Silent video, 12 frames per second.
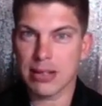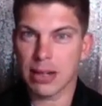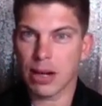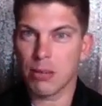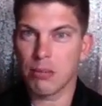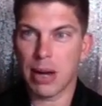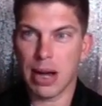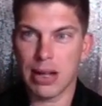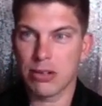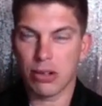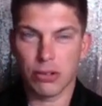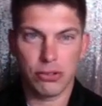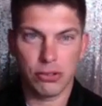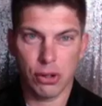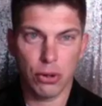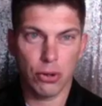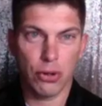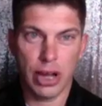Like, our minds are so
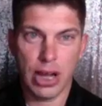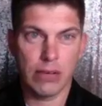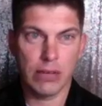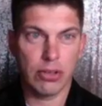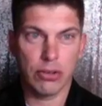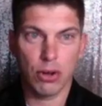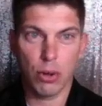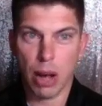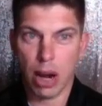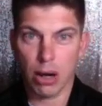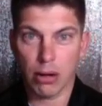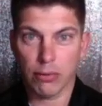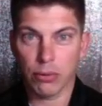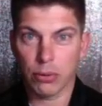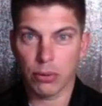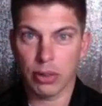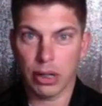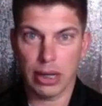creative and so
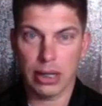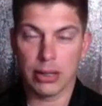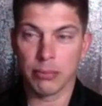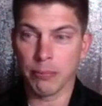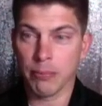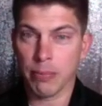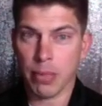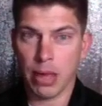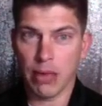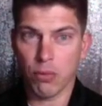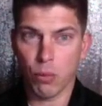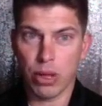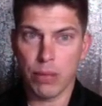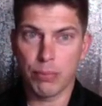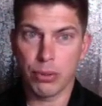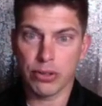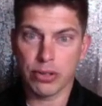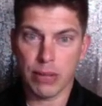powerful, and if we
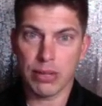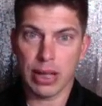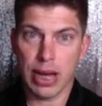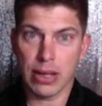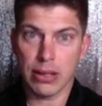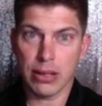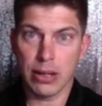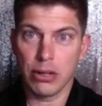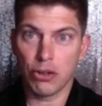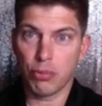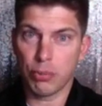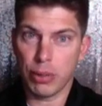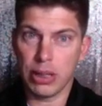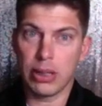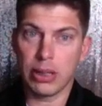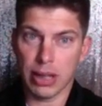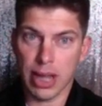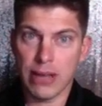put something out there and speak
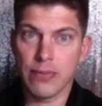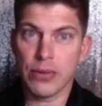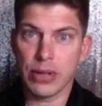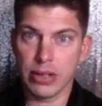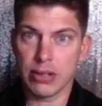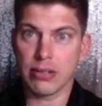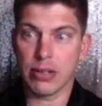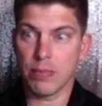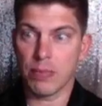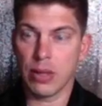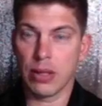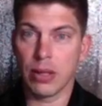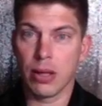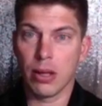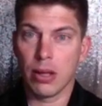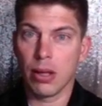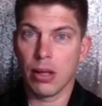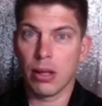life into something,
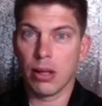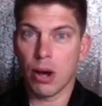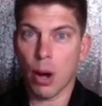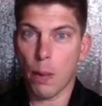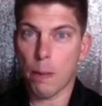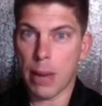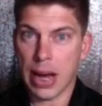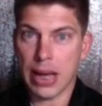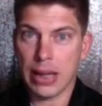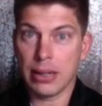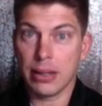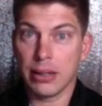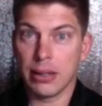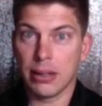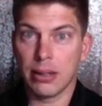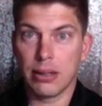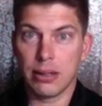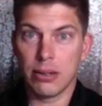our mind
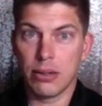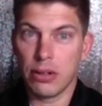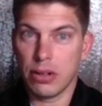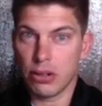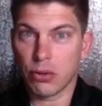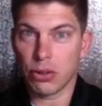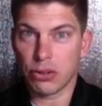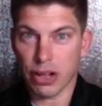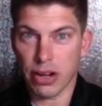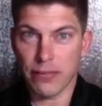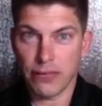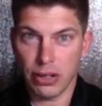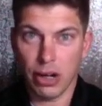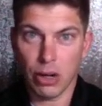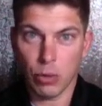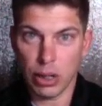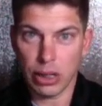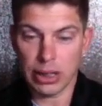is going to try to figure out a
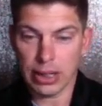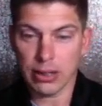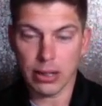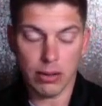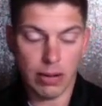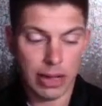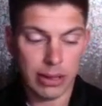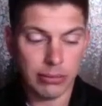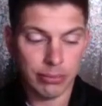way to get there, right?